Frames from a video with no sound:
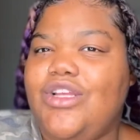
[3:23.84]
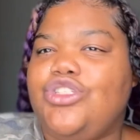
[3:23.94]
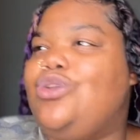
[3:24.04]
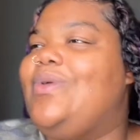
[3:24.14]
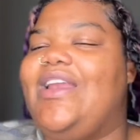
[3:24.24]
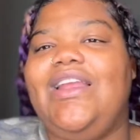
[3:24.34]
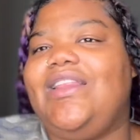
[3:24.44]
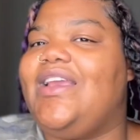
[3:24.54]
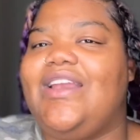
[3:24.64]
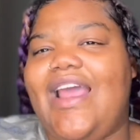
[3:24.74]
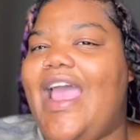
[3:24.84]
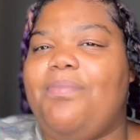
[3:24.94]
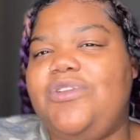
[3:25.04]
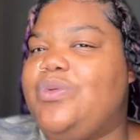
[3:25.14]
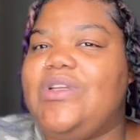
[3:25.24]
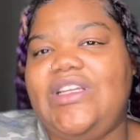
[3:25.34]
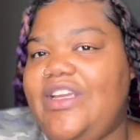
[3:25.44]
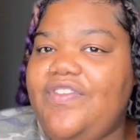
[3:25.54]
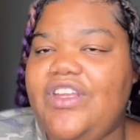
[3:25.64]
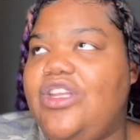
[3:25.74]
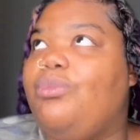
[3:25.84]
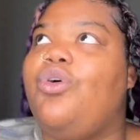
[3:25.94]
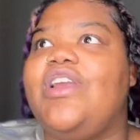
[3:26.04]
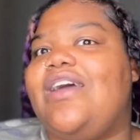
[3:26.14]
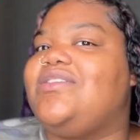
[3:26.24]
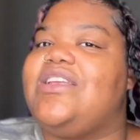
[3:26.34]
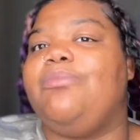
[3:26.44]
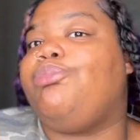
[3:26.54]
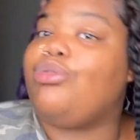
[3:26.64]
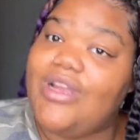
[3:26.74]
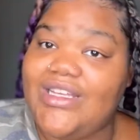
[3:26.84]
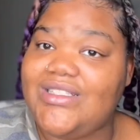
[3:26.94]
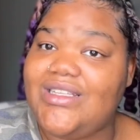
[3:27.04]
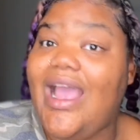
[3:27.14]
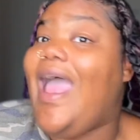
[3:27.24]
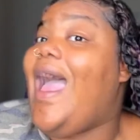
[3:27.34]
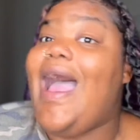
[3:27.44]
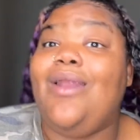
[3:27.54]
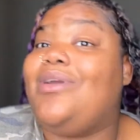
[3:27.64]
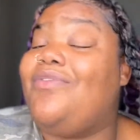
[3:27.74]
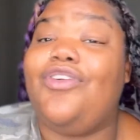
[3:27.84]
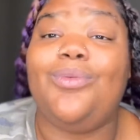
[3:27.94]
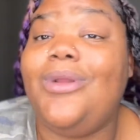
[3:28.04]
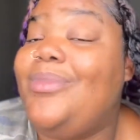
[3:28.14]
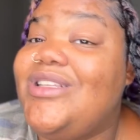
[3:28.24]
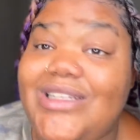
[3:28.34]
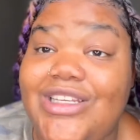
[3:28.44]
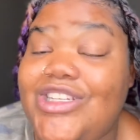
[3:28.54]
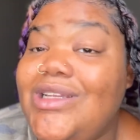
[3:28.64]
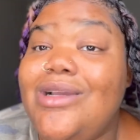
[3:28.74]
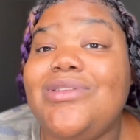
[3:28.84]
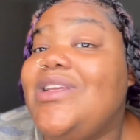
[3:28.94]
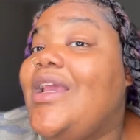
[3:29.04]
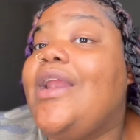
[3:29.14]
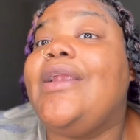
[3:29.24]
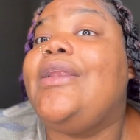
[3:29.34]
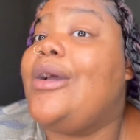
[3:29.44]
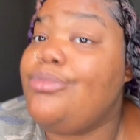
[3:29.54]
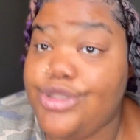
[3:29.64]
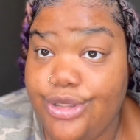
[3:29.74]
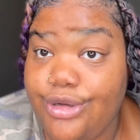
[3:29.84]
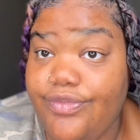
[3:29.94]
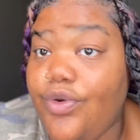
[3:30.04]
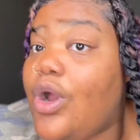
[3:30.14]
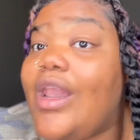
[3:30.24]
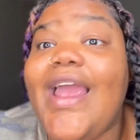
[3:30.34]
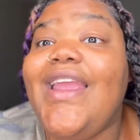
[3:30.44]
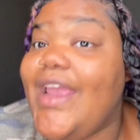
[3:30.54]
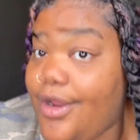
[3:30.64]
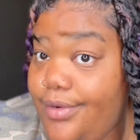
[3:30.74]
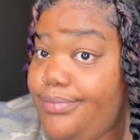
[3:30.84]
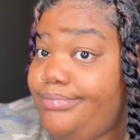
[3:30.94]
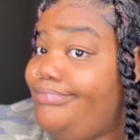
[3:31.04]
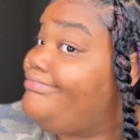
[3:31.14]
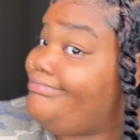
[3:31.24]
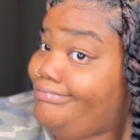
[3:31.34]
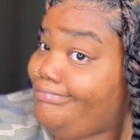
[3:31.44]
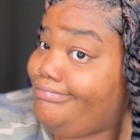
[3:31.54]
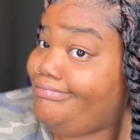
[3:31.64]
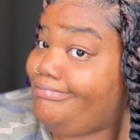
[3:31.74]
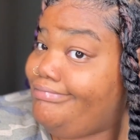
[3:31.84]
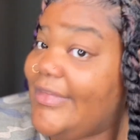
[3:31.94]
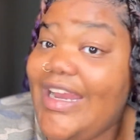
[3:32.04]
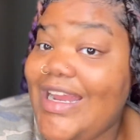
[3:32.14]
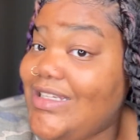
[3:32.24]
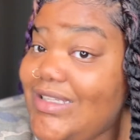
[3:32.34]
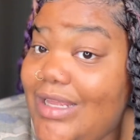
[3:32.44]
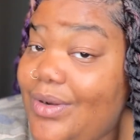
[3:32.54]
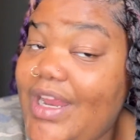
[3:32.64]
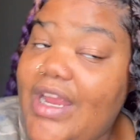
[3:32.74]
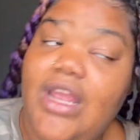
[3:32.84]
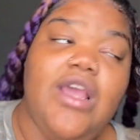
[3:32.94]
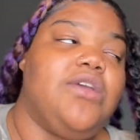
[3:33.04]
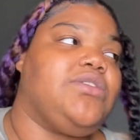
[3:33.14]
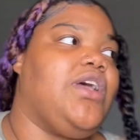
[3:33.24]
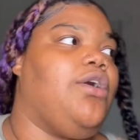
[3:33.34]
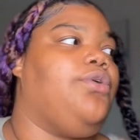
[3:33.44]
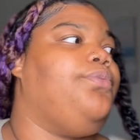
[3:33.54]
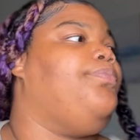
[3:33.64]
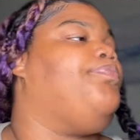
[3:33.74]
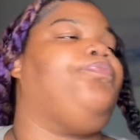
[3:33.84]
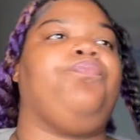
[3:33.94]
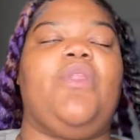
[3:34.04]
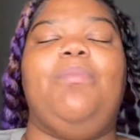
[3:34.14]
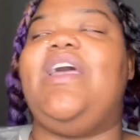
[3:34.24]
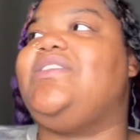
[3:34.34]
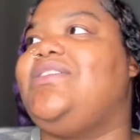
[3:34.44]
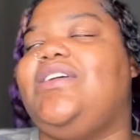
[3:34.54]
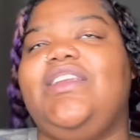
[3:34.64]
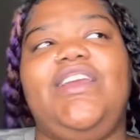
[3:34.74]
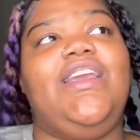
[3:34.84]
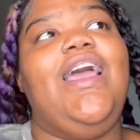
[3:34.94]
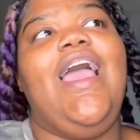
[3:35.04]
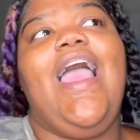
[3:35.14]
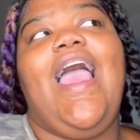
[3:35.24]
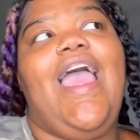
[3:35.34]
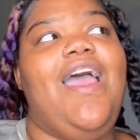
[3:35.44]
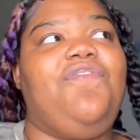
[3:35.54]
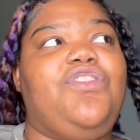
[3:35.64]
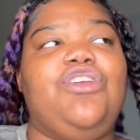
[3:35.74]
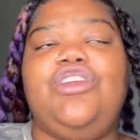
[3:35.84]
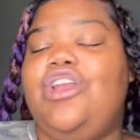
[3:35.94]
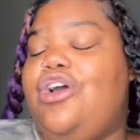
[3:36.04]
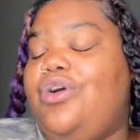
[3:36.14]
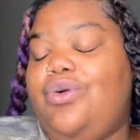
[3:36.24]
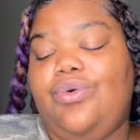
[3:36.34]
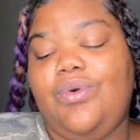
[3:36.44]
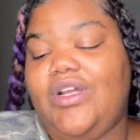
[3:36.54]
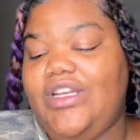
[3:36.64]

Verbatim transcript: to anything that happens with Olivia, the more y'all seem pressed. I don't give a fuck what a bitch said. She can go sit in a dumpster for all I care. And that's just that on it. So, basically, after, you know,